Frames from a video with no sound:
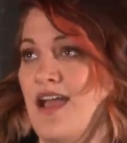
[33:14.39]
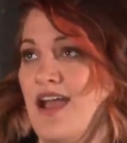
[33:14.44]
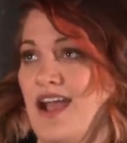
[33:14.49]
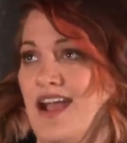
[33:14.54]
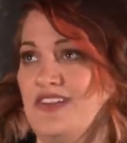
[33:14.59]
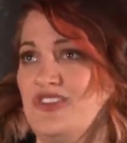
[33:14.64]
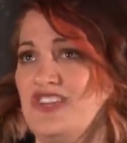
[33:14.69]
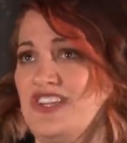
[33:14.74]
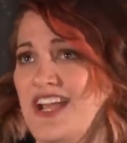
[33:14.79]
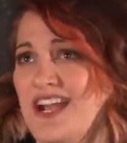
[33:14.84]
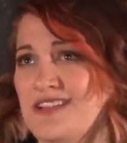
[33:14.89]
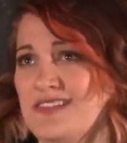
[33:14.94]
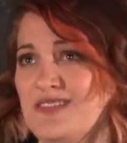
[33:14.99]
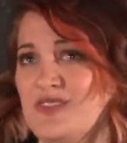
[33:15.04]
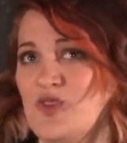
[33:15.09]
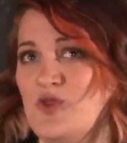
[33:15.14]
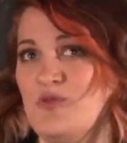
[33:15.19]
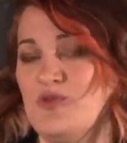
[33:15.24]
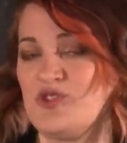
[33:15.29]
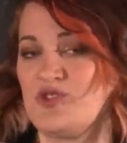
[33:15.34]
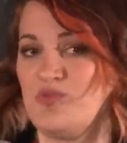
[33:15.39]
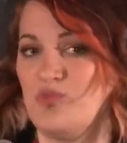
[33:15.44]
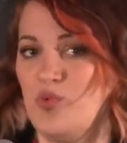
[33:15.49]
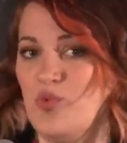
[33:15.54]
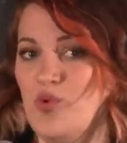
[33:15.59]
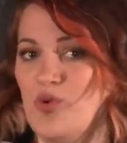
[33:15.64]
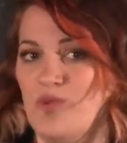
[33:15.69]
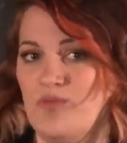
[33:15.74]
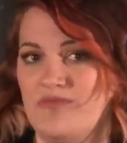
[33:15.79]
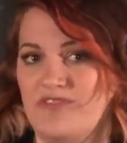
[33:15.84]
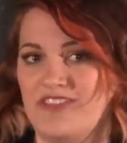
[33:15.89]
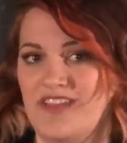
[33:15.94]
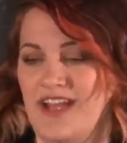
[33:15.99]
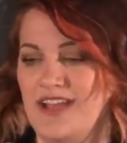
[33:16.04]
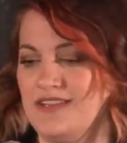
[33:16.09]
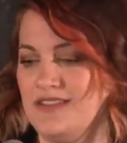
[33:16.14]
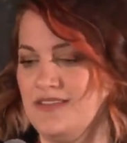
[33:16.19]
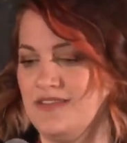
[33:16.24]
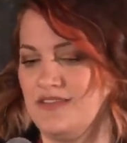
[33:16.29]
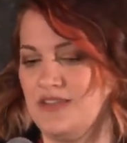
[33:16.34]
and she has so much warmth.
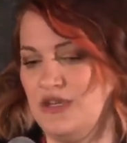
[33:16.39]
And,